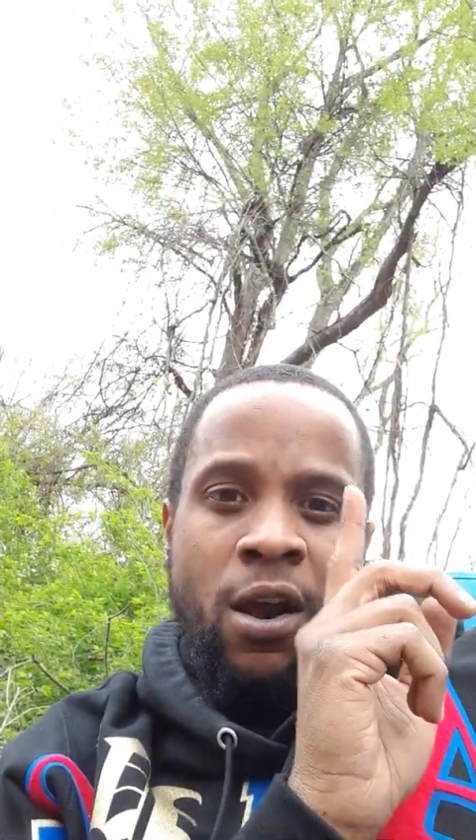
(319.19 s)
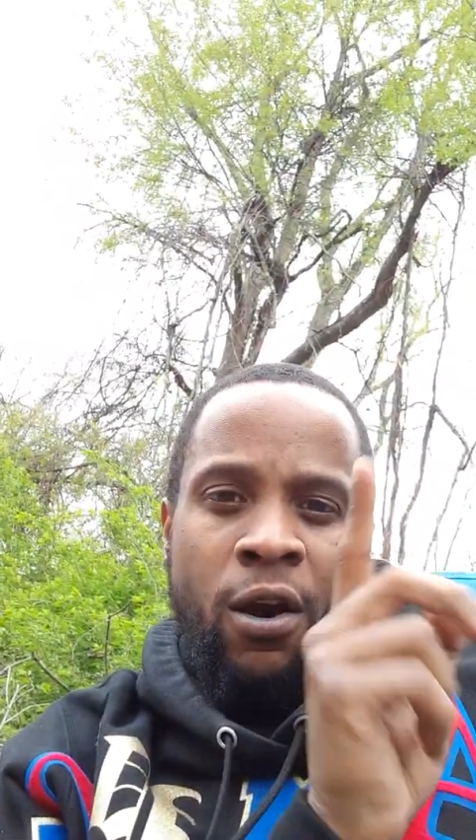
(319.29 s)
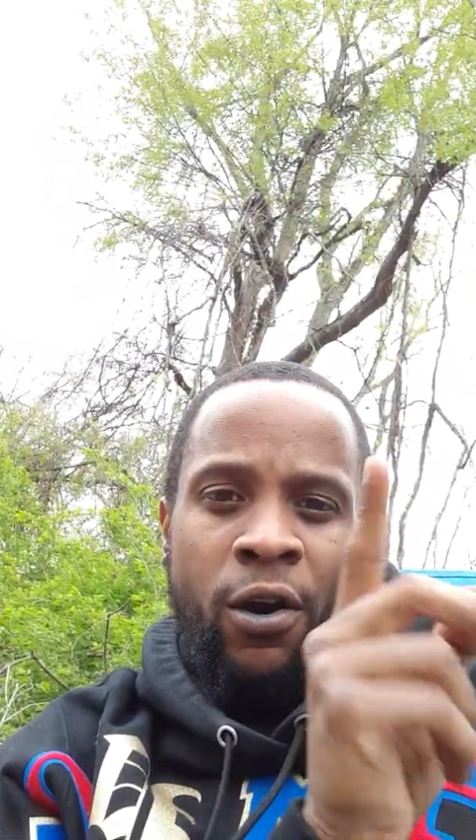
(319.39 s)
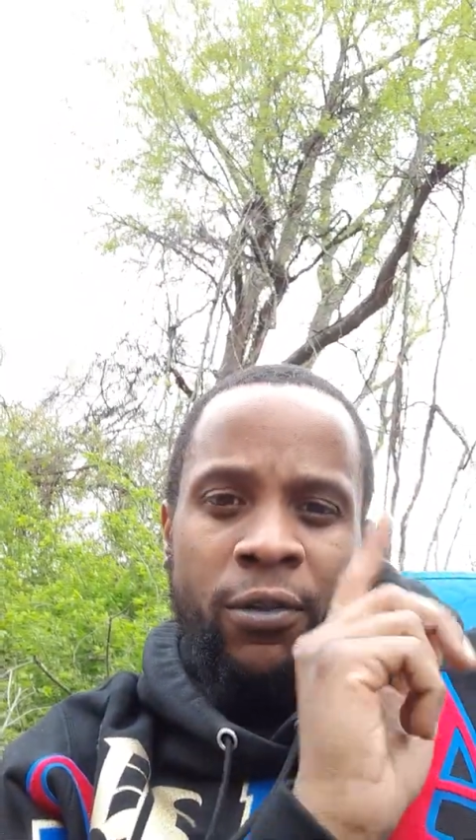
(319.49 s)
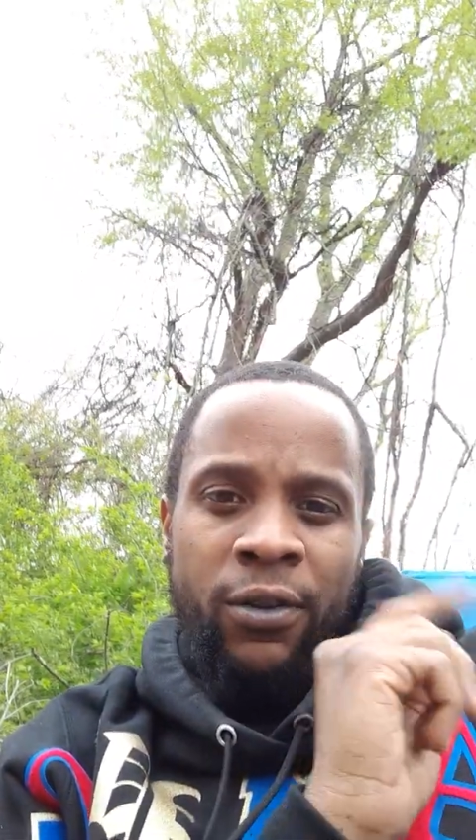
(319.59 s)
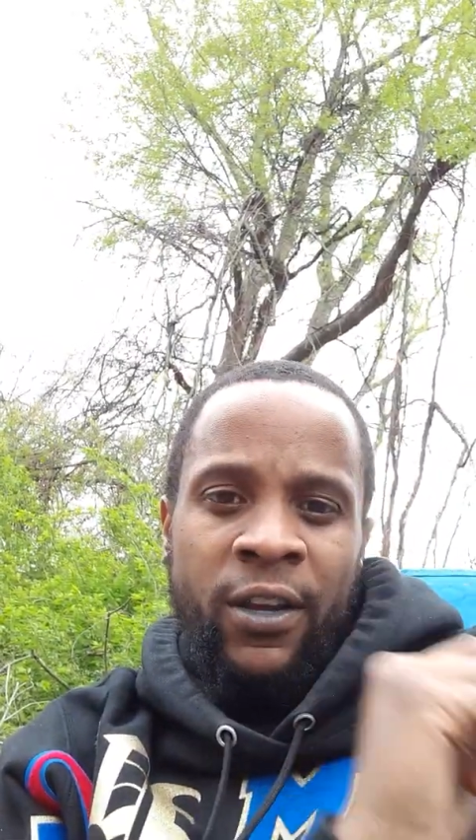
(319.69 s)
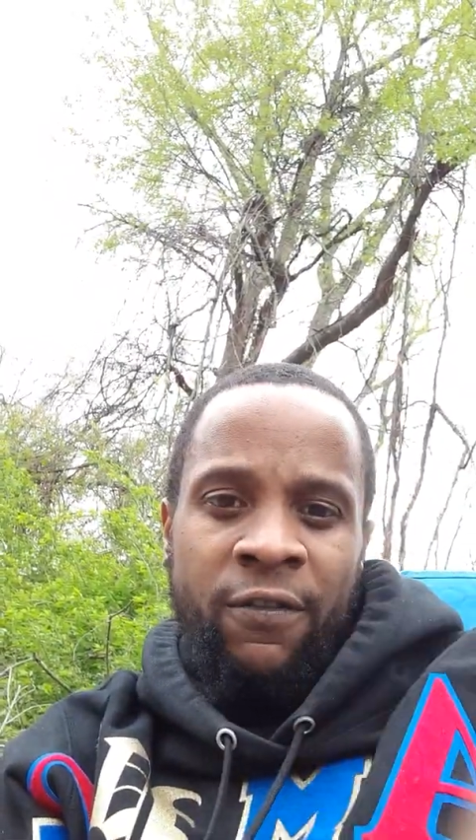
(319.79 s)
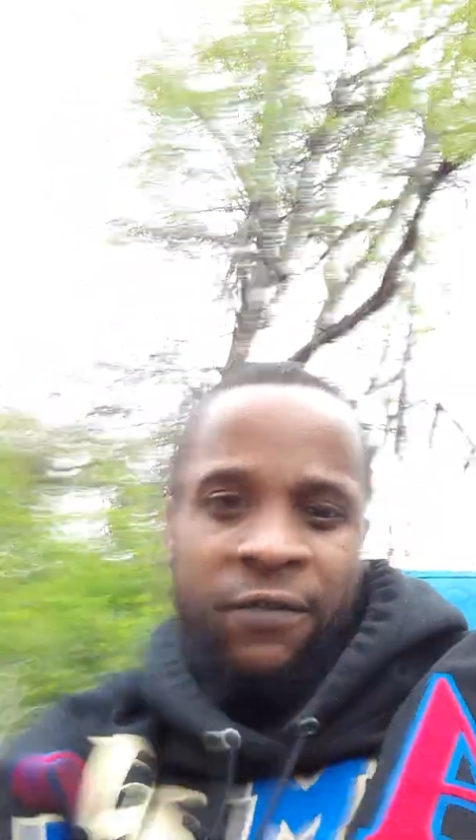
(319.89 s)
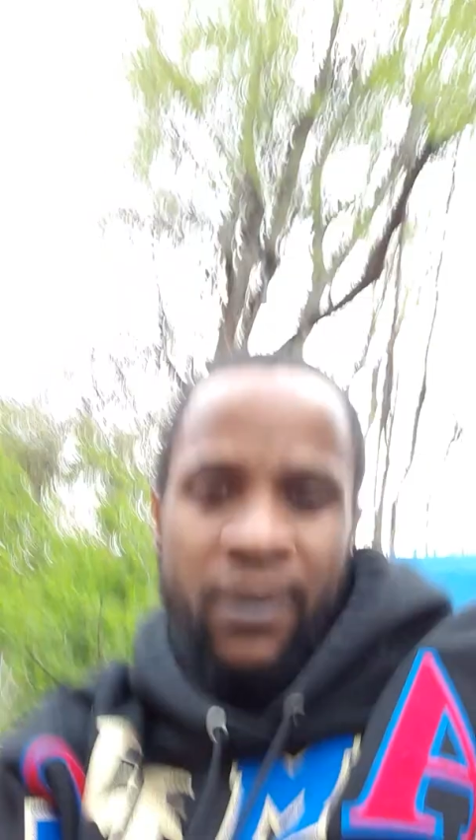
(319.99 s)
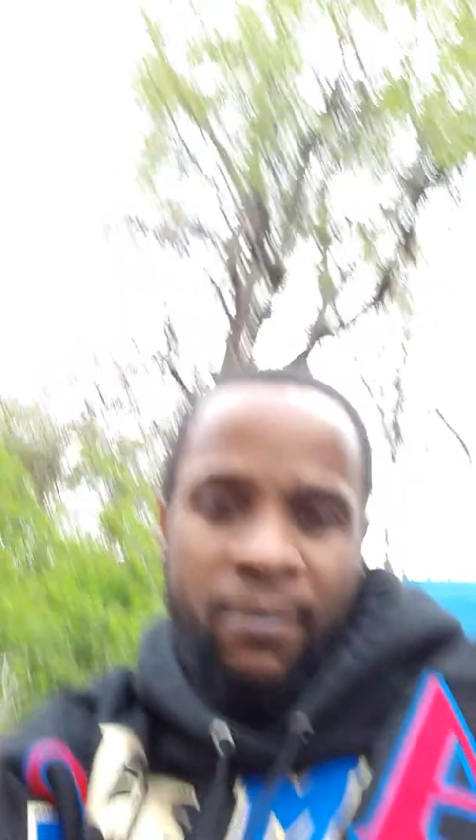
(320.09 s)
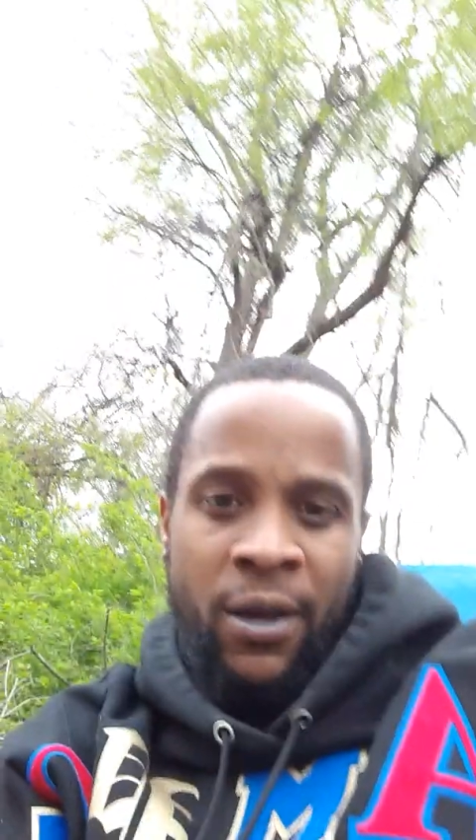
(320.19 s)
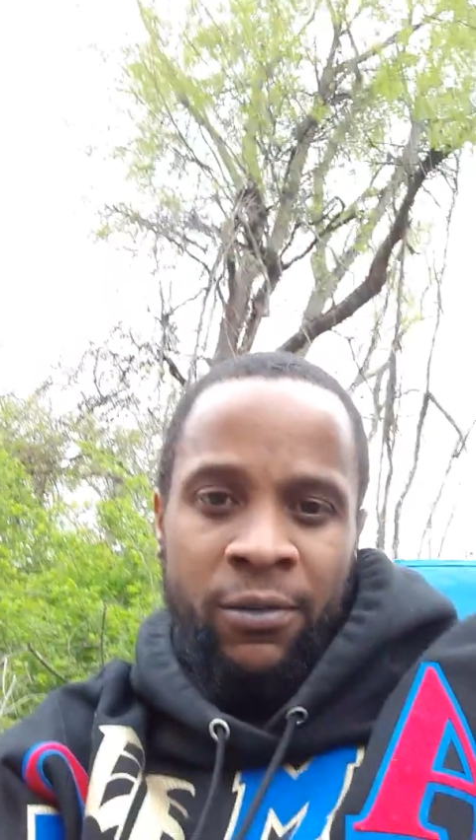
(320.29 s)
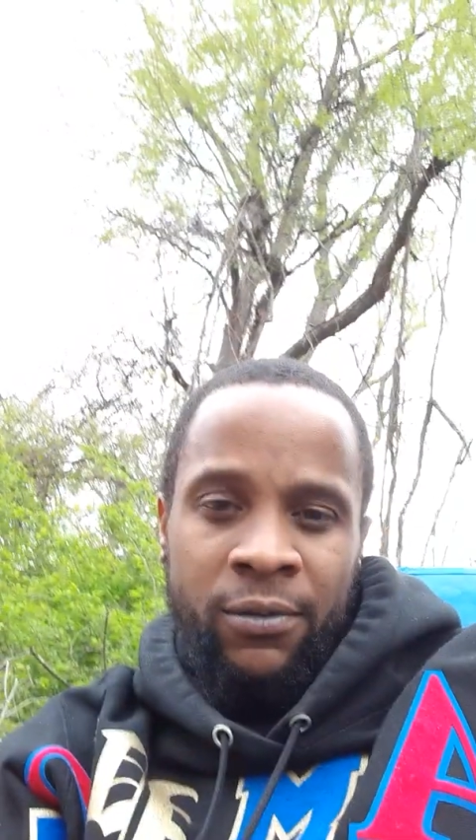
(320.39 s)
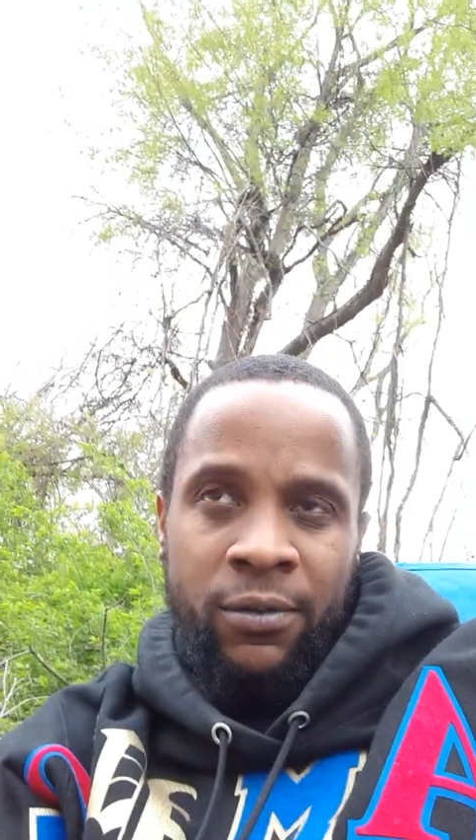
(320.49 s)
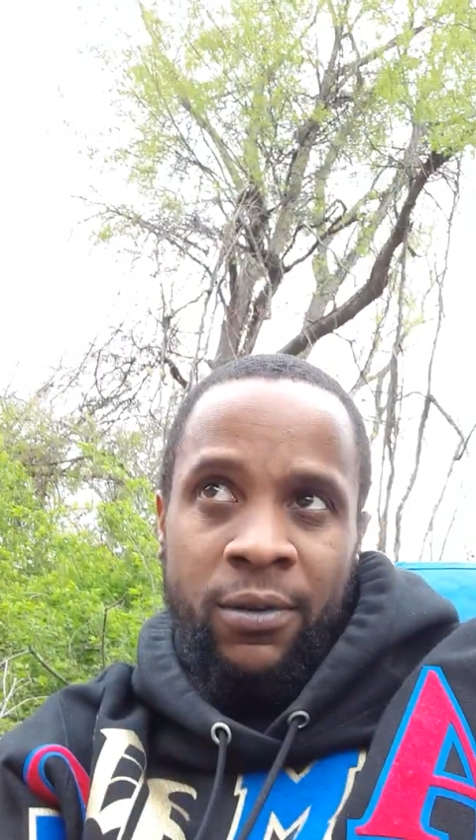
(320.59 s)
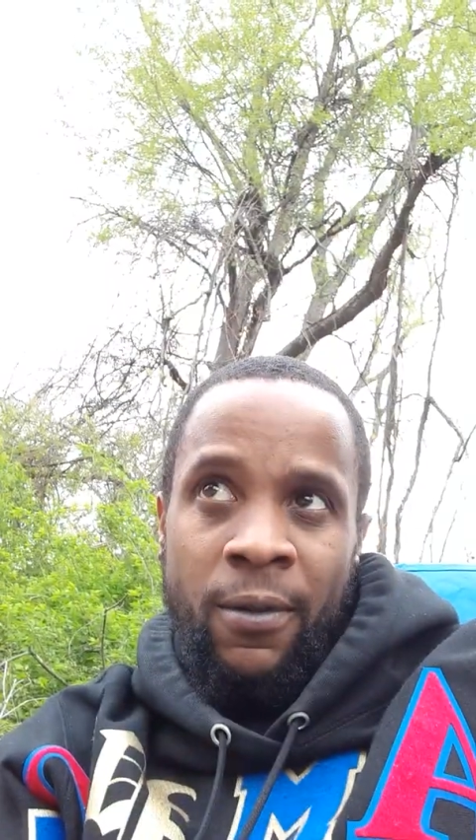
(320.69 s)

Earthling females.